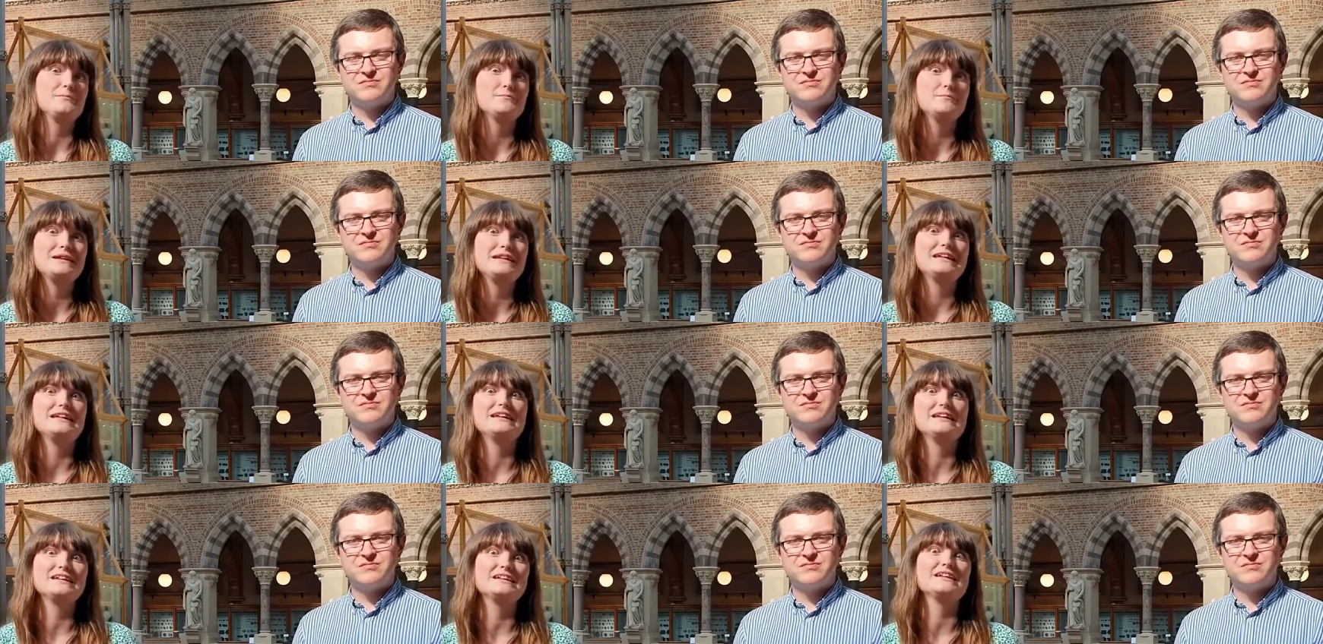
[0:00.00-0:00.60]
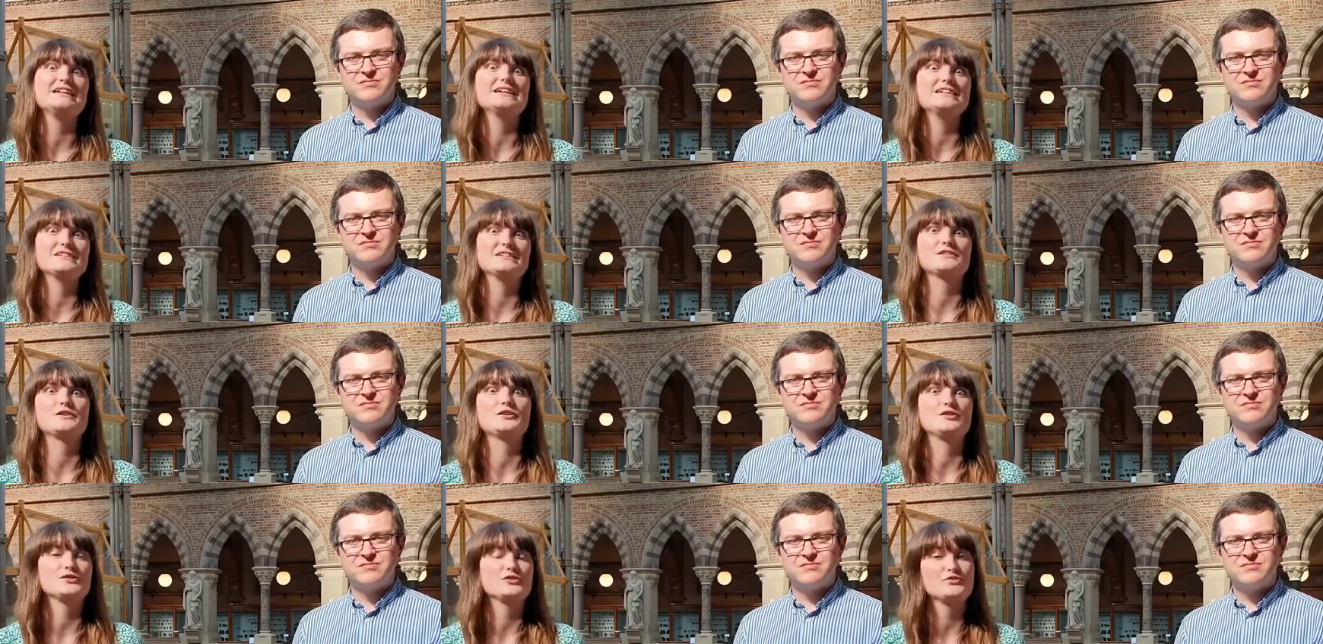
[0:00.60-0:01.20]
Speaker 1: million years
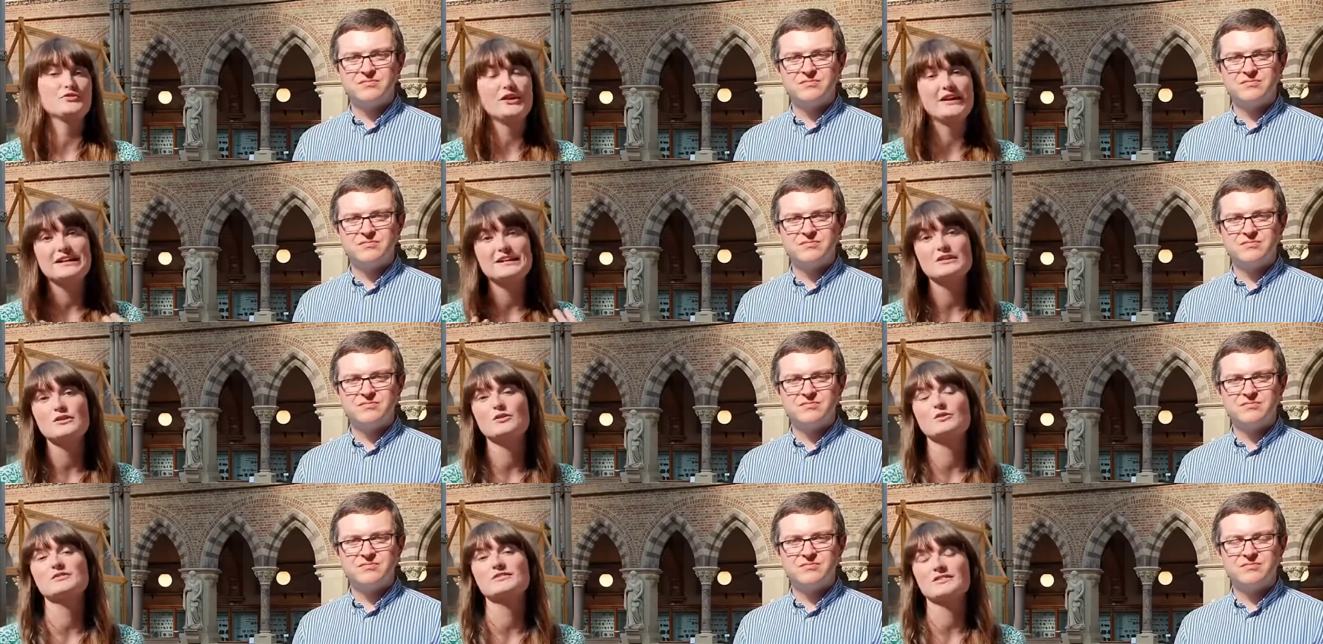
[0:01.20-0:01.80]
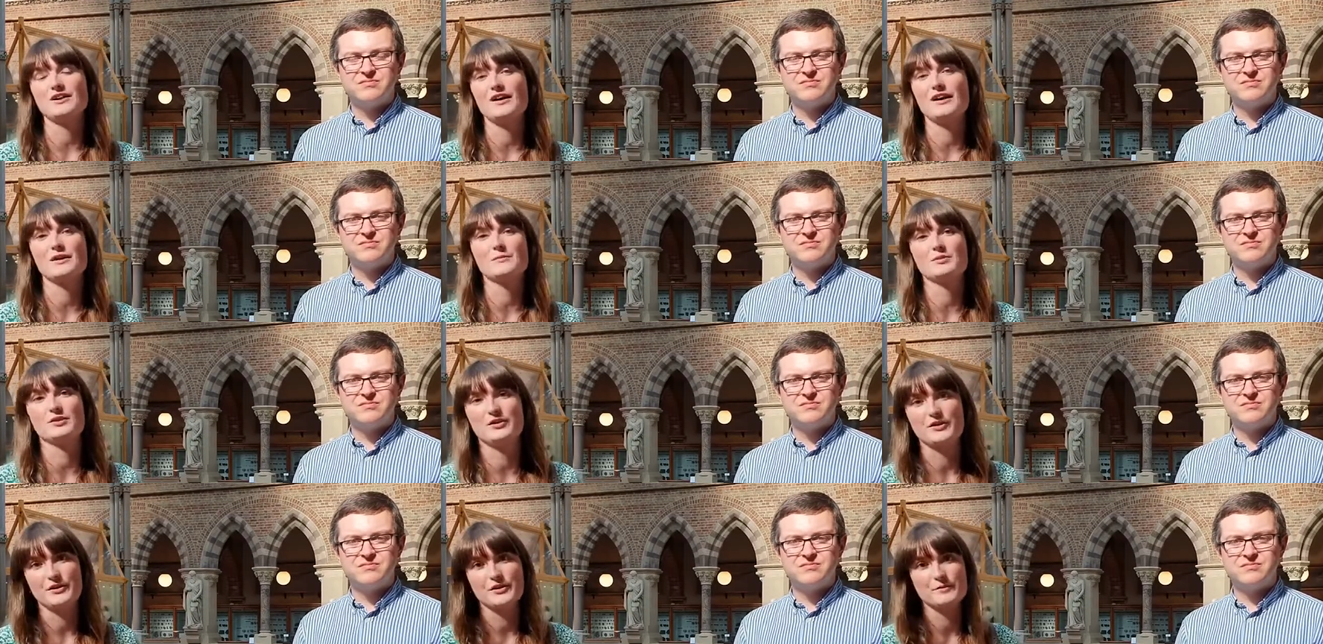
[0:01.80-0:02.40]
ago, so a very long time
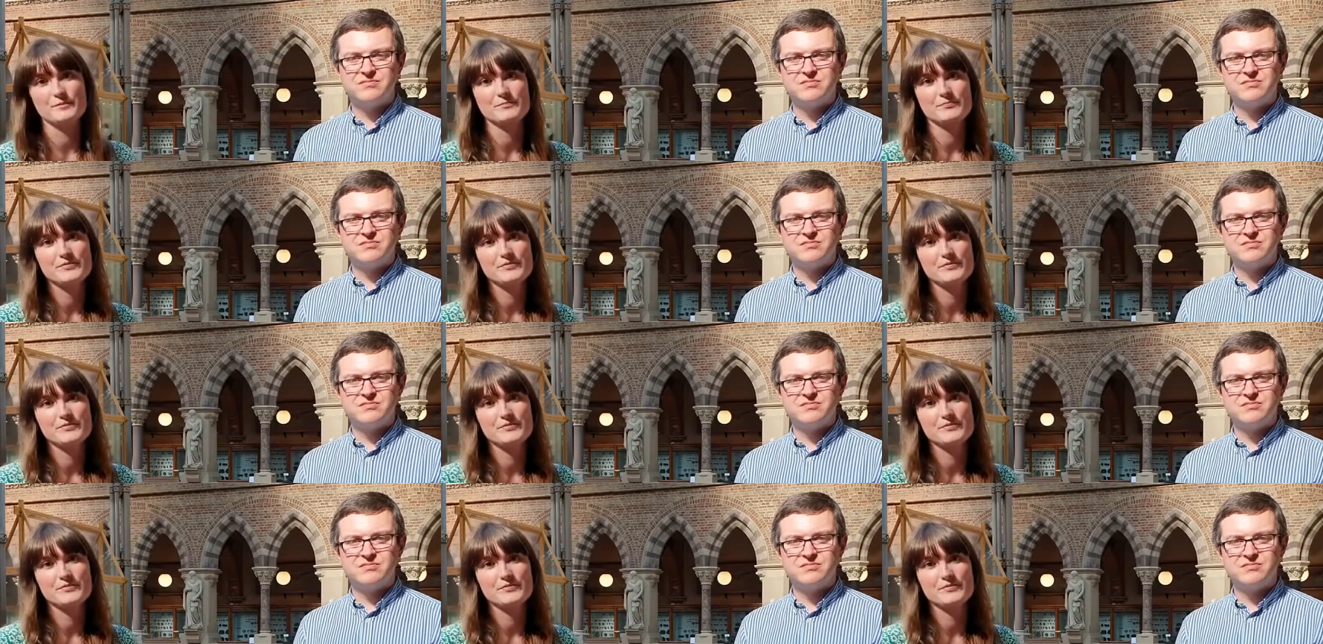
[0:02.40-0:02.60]
ago.